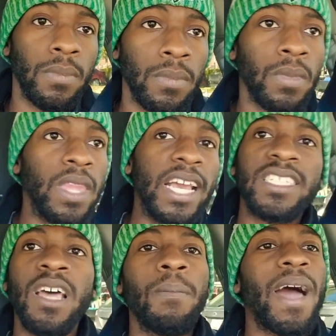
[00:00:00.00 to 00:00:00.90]
And that's
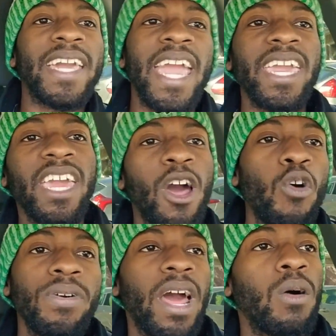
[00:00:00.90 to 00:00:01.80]
something I can't get
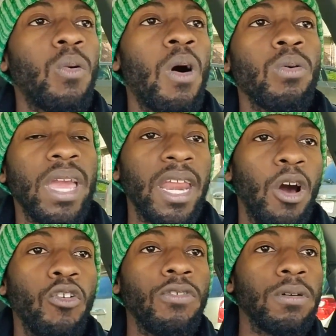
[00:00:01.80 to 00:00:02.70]
over and I won't get
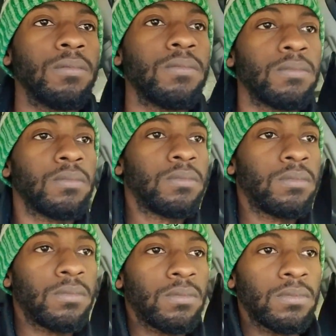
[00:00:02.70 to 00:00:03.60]
over.
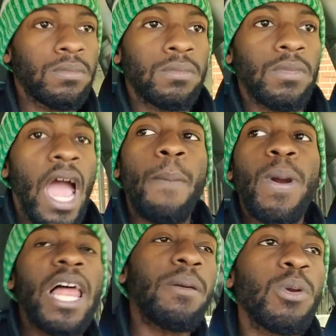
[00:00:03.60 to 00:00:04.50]
I'll
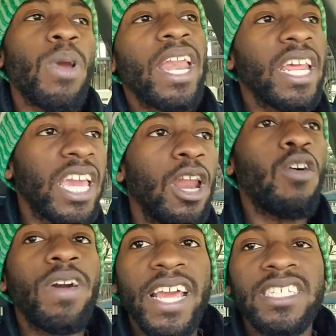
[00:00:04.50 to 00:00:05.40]
probably be ready to get
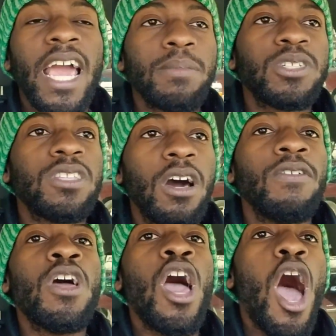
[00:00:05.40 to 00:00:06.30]
over that type of stuff
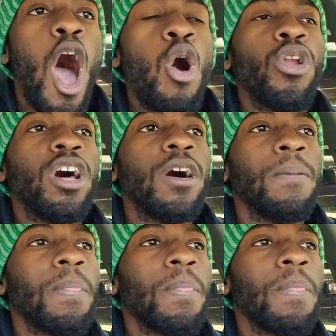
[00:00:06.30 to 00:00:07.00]
on a